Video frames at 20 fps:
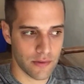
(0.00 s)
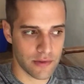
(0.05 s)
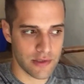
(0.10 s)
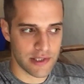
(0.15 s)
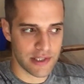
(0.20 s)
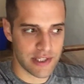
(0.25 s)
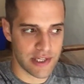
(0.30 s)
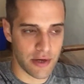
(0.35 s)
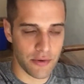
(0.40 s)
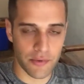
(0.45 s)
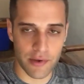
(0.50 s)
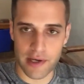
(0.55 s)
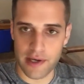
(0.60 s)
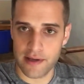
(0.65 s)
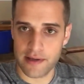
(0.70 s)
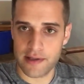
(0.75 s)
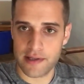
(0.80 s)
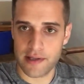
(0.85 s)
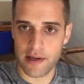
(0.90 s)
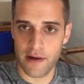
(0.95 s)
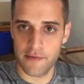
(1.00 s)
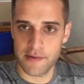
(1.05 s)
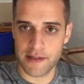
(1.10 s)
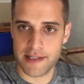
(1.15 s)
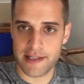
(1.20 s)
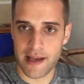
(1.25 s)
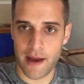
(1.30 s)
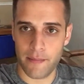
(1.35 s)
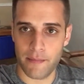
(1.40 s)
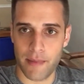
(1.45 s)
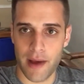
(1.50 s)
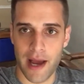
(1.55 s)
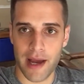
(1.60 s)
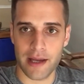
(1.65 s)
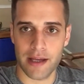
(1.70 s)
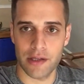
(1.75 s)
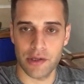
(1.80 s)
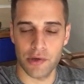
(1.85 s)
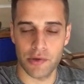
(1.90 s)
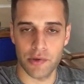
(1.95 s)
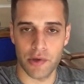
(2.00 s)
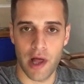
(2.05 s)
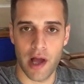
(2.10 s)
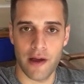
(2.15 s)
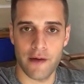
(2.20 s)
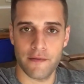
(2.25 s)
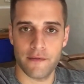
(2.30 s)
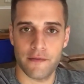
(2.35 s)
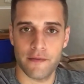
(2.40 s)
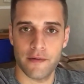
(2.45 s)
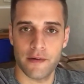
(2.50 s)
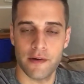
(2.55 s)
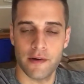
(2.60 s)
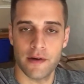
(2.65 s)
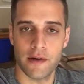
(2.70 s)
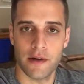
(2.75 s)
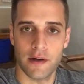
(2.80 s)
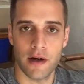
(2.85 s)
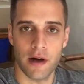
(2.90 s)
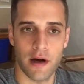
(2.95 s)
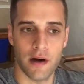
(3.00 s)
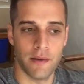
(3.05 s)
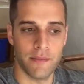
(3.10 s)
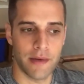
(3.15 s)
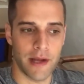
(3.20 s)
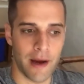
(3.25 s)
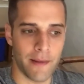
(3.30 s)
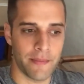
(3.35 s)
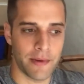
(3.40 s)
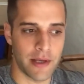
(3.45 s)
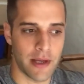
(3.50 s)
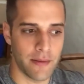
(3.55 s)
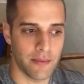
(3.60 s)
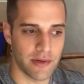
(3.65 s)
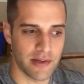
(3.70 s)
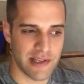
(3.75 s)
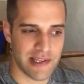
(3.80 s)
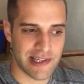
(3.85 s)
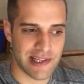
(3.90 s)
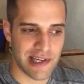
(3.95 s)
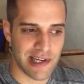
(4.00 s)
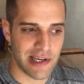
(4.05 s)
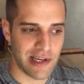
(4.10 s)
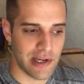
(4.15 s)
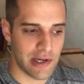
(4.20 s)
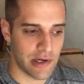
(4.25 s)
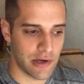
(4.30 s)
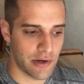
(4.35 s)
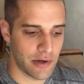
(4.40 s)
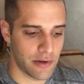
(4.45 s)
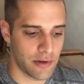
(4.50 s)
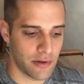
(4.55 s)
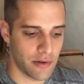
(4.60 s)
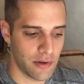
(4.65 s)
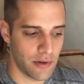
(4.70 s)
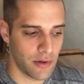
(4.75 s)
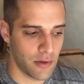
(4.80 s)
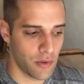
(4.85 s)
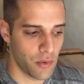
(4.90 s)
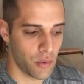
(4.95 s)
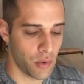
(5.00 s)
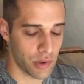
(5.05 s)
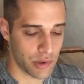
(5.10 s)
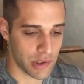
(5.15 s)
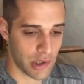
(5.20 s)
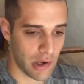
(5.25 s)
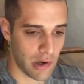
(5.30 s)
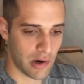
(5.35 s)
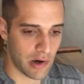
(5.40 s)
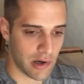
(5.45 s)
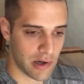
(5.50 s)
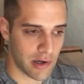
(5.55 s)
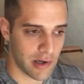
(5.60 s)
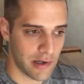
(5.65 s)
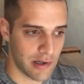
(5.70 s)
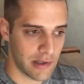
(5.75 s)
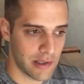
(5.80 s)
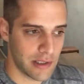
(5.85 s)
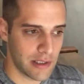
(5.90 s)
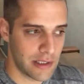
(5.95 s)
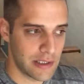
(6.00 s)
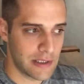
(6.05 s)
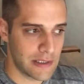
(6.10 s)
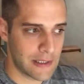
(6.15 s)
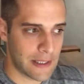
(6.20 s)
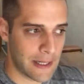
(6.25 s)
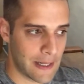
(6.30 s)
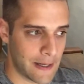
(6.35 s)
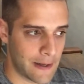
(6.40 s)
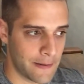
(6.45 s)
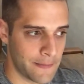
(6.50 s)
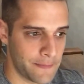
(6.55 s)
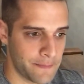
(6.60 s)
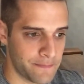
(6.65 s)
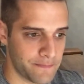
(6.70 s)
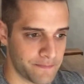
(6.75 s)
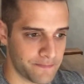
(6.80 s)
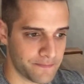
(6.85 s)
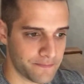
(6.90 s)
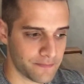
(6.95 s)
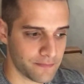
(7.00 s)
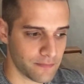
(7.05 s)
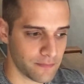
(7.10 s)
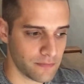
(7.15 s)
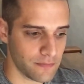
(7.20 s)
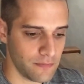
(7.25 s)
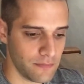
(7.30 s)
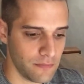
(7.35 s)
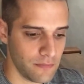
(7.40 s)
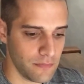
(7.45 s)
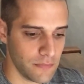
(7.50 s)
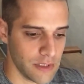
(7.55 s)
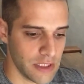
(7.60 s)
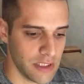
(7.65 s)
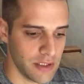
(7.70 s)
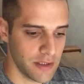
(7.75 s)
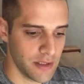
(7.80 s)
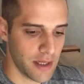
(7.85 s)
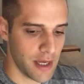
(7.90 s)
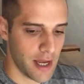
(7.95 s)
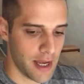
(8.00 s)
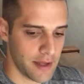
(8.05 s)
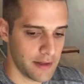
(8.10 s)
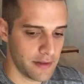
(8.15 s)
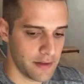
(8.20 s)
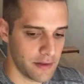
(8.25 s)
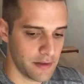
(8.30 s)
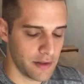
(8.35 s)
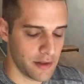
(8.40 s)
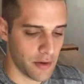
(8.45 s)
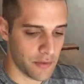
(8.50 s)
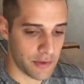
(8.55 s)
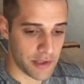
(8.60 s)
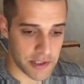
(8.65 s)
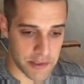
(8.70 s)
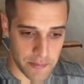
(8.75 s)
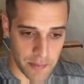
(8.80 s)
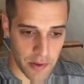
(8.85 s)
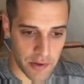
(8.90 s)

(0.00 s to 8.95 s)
serious of a setback in your life, not being able to see, hear, or talk. And this